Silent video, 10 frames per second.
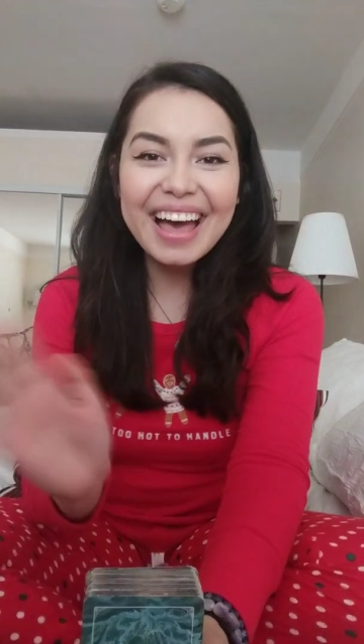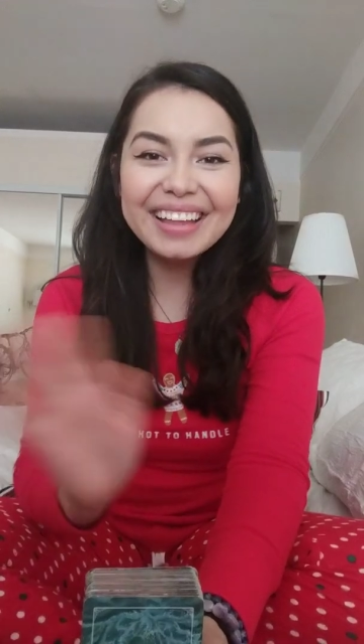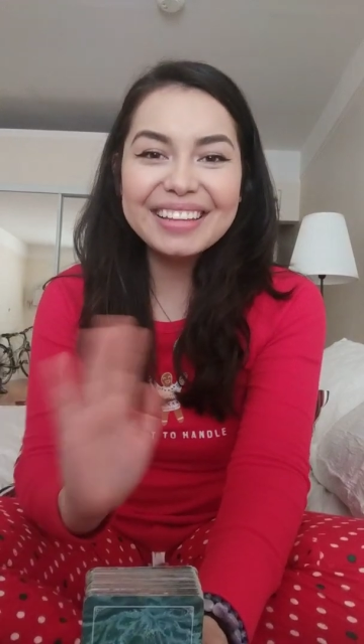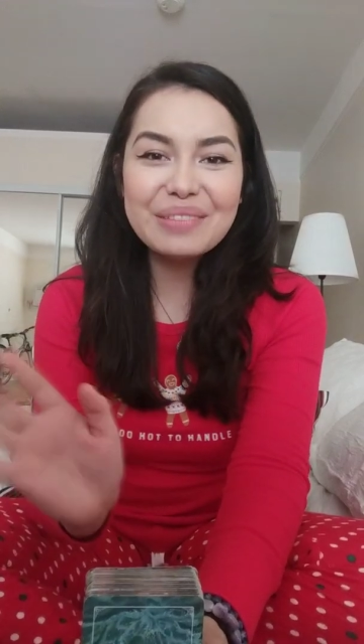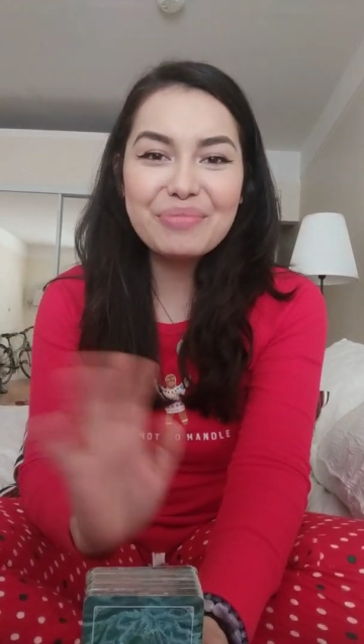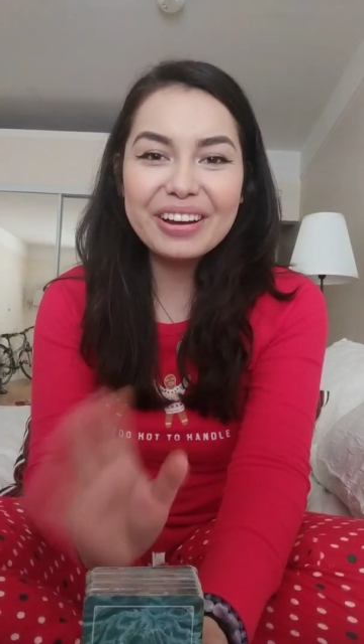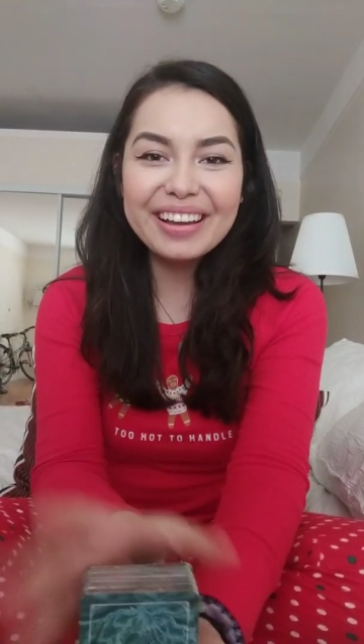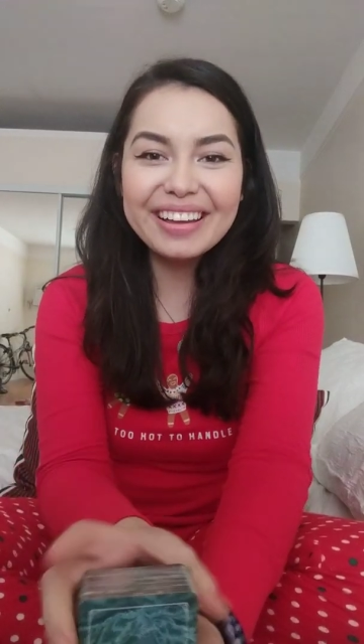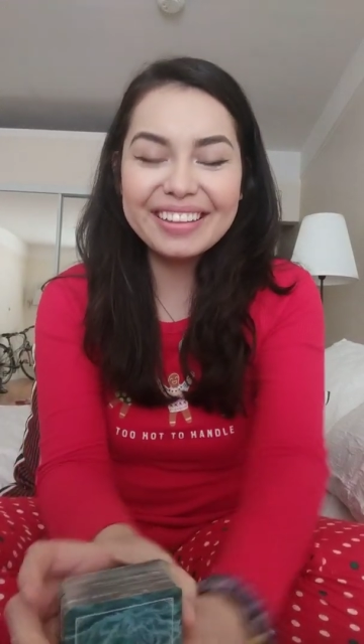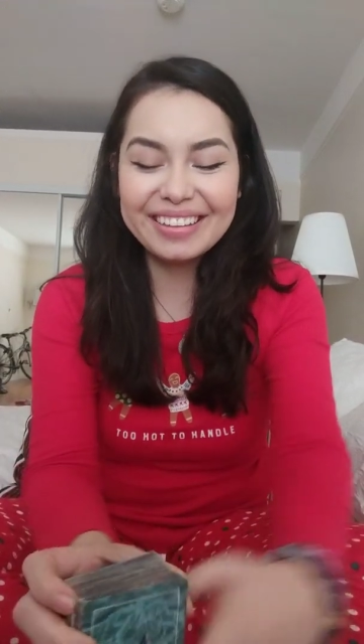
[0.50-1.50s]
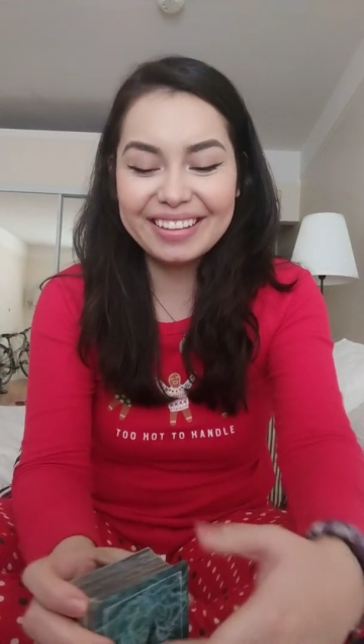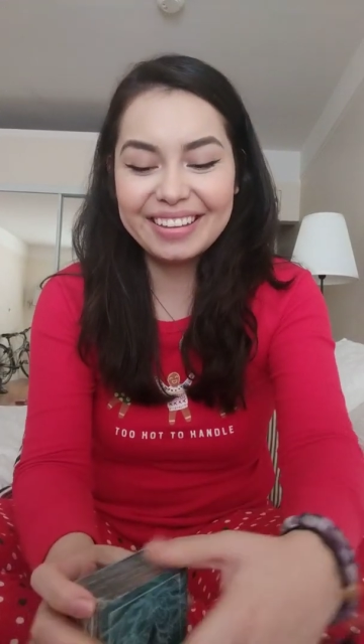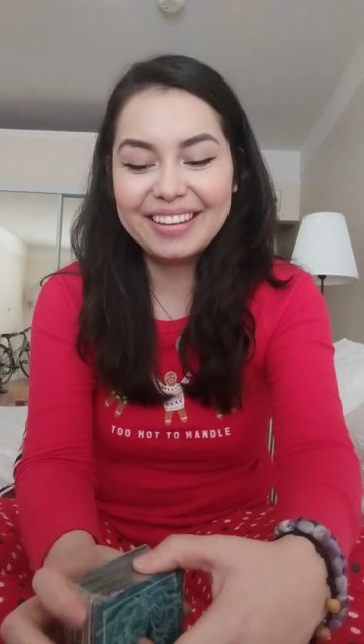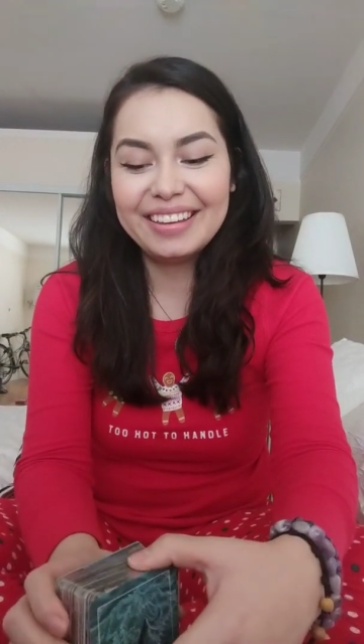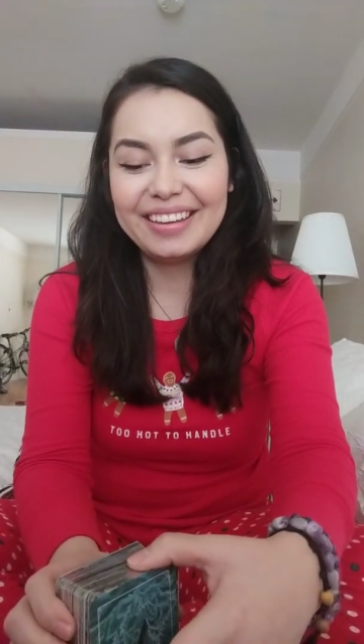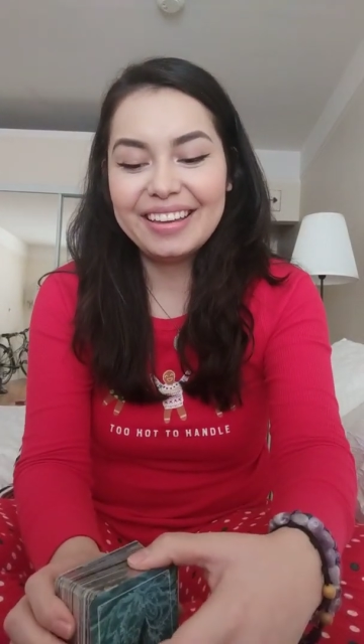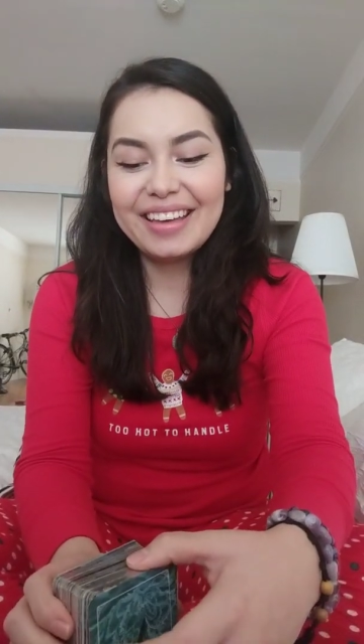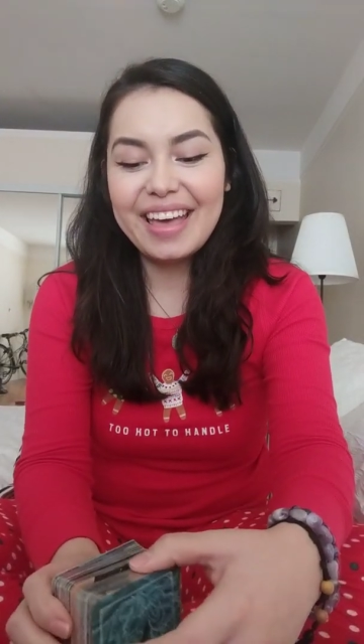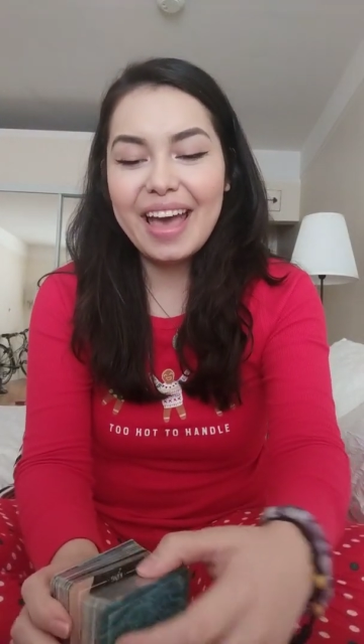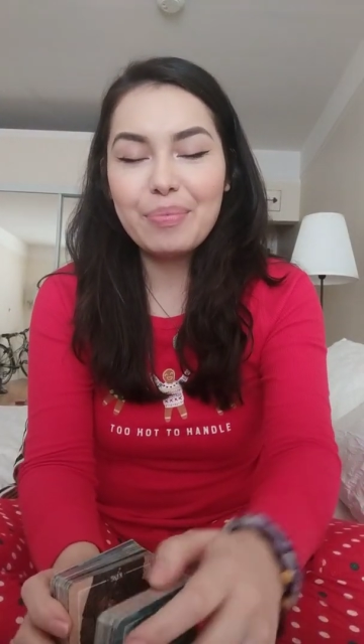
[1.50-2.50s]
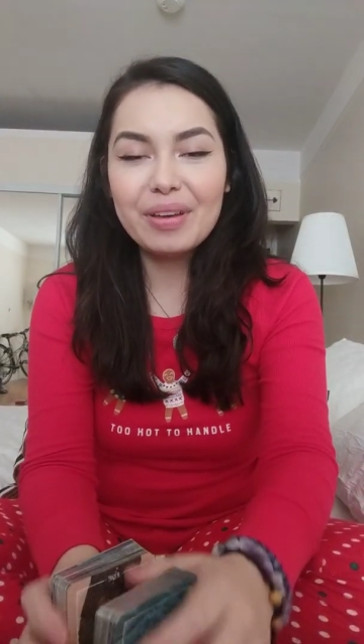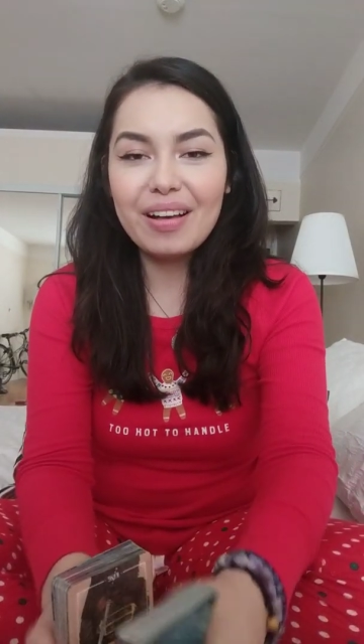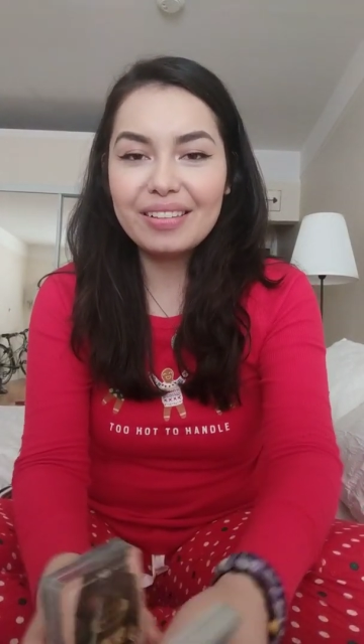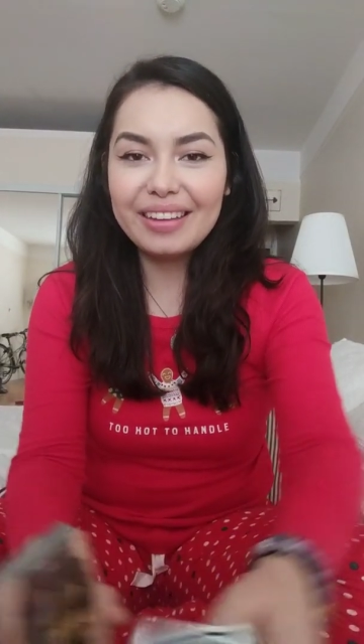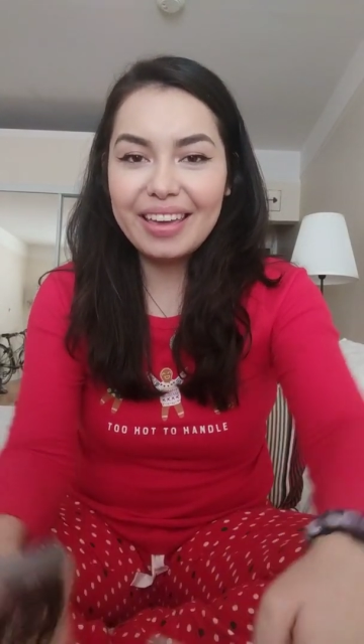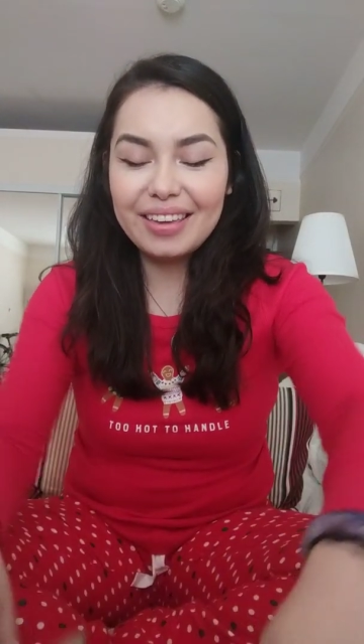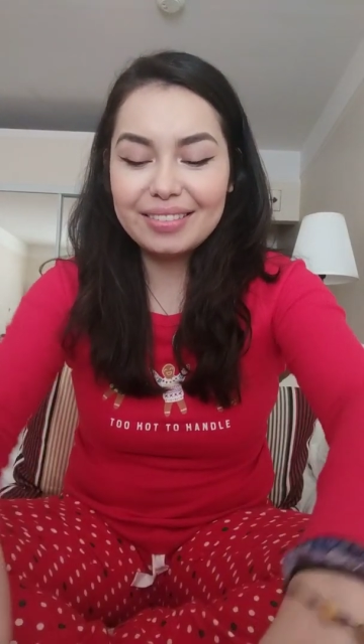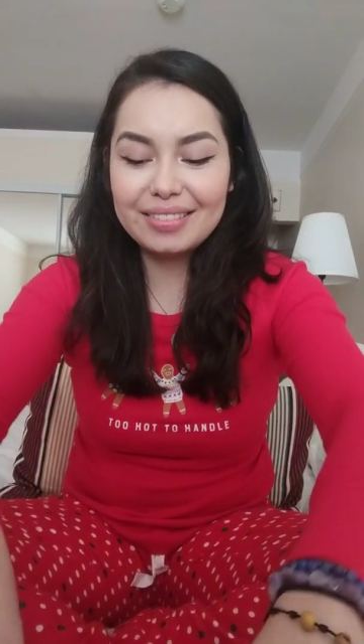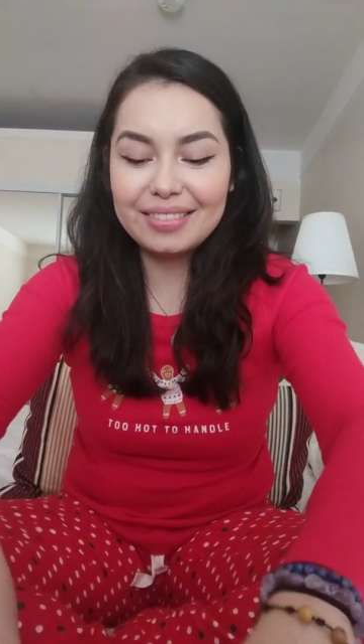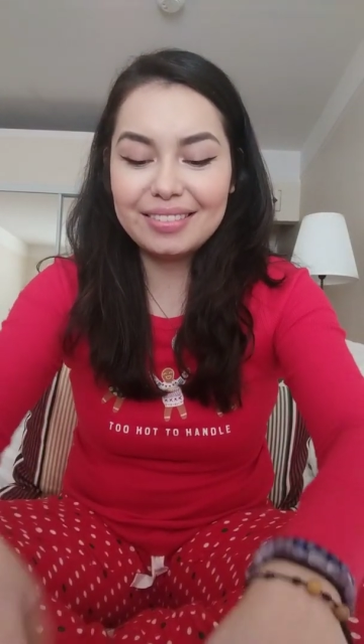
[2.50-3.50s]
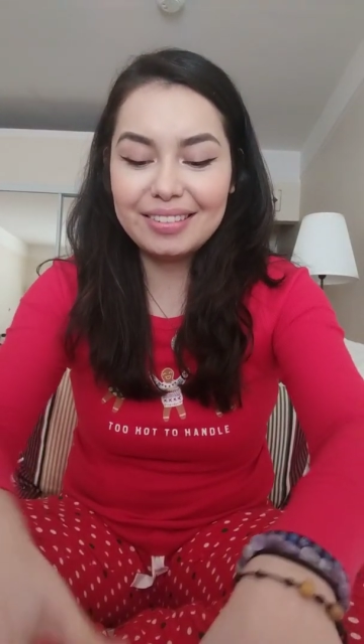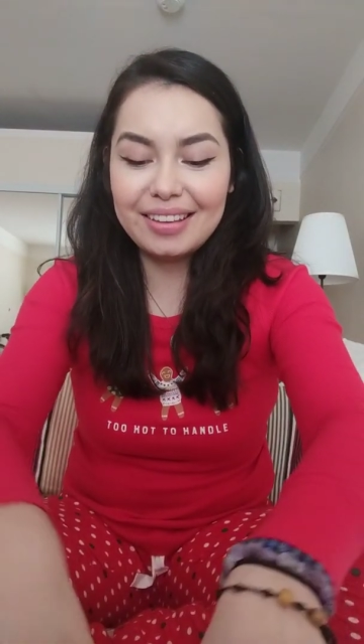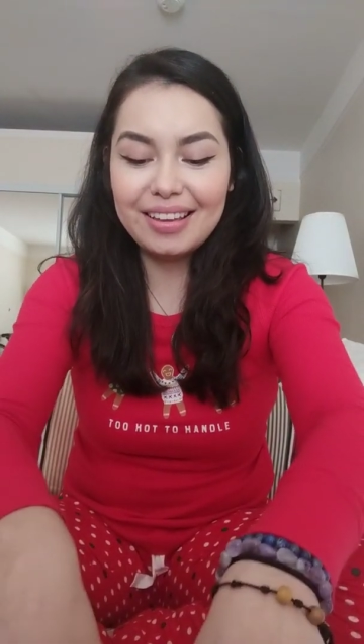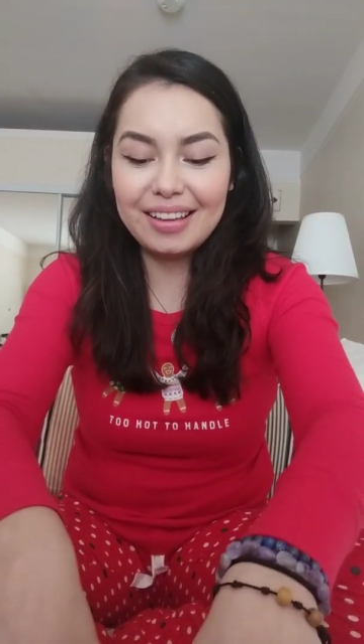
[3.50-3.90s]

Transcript: Hi Libra, happy holidays.